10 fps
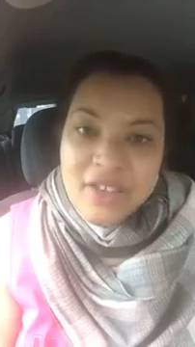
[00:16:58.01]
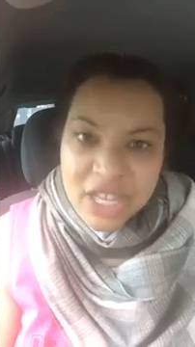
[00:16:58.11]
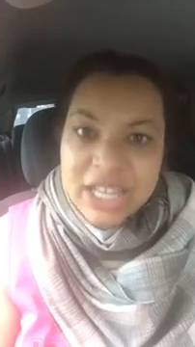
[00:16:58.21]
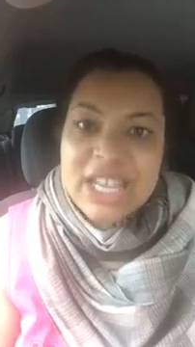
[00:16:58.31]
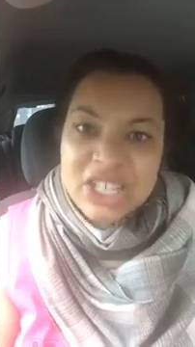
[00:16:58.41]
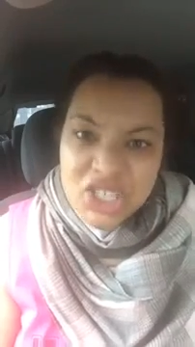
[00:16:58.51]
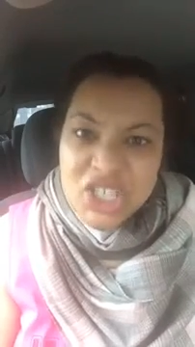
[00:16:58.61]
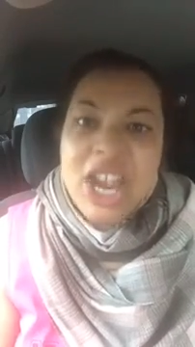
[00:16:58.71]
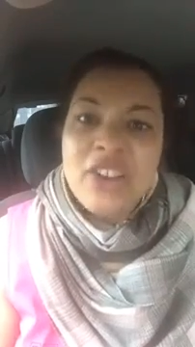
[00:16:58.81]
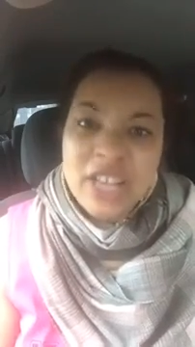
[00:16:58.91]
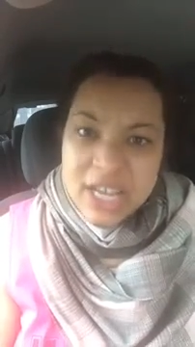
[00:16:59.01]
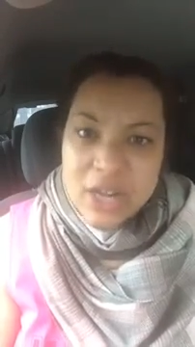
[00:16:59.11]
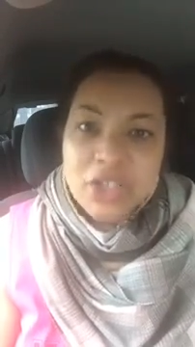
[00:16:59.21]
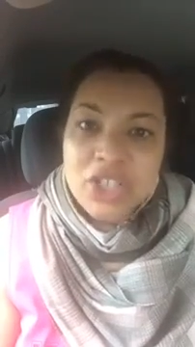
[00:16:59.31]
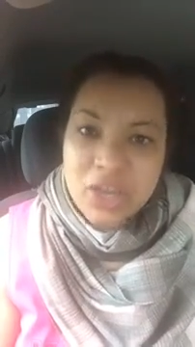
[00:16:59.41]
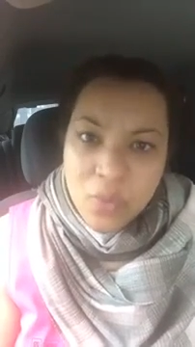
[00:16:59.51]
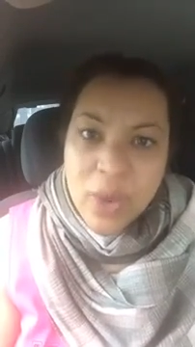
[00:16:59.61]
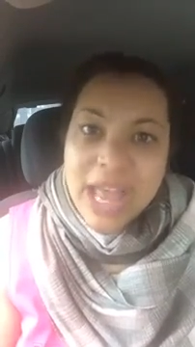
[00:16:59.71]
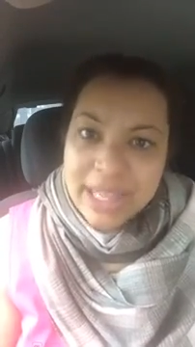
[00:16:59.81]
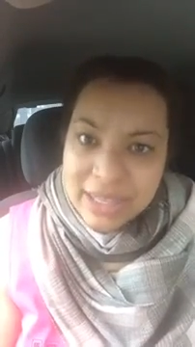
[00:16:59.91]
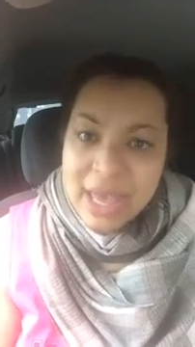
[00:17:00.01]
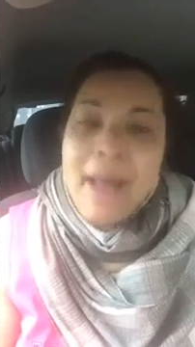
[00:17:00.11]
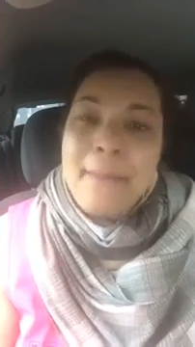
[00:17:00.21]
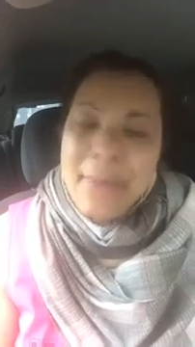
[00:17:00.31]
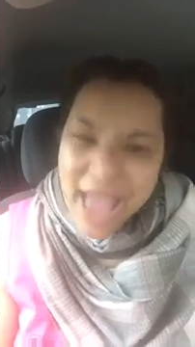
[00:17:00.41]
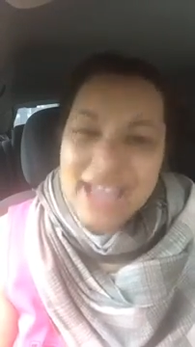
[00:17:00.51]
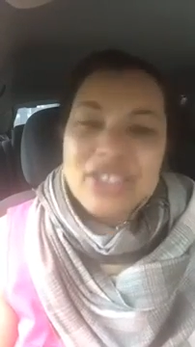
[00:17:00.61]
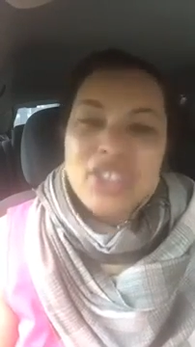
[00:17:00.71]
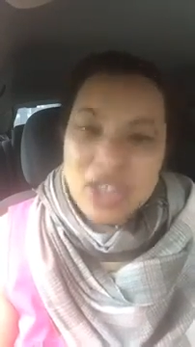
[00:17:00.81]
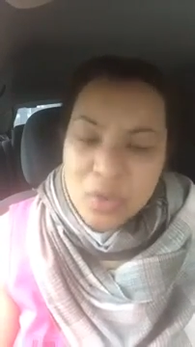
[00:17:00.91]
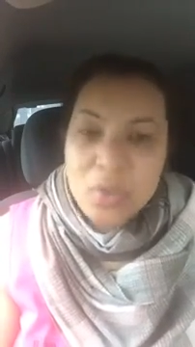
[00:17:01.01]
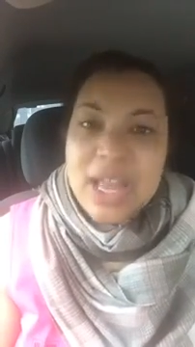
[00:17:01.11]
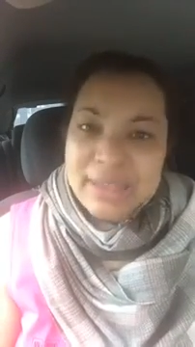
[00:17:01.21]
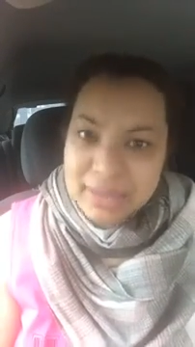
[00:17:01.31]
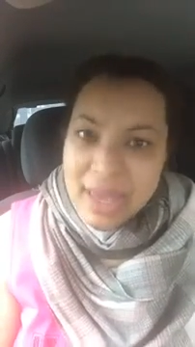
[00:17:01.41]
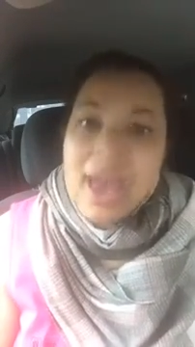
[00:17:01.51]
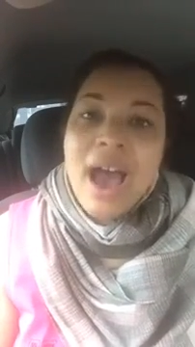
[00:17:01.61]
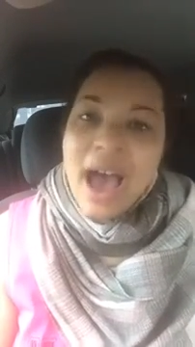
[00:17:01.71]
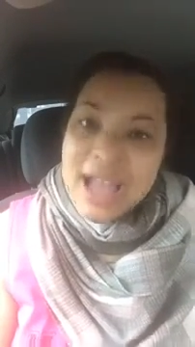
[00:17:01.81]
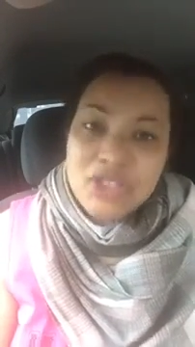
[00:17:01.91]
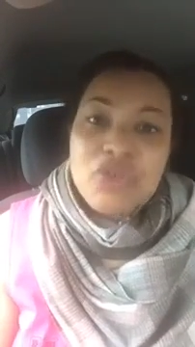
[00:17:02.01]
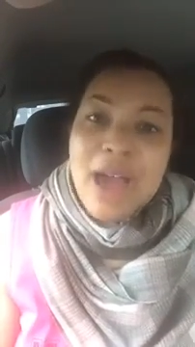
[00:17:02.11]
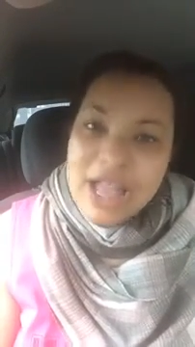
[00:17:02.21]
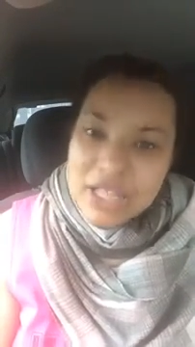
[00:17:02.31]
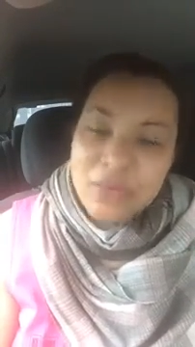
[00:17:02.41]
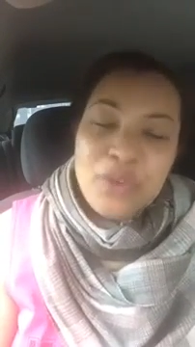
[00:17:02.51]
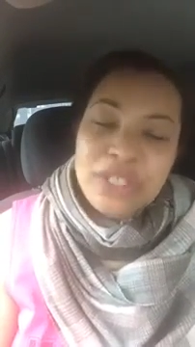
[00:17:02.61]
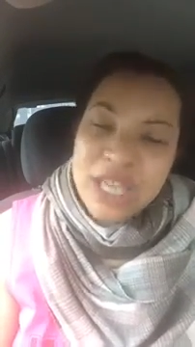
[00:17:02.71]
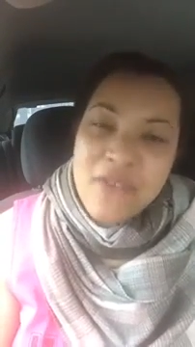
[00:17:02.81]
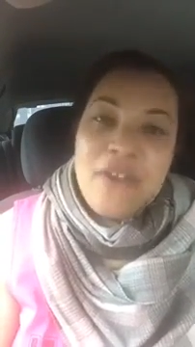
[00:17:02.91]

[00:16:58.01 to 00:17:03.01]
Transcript: that he shared energy with, passion with. I tried to forgive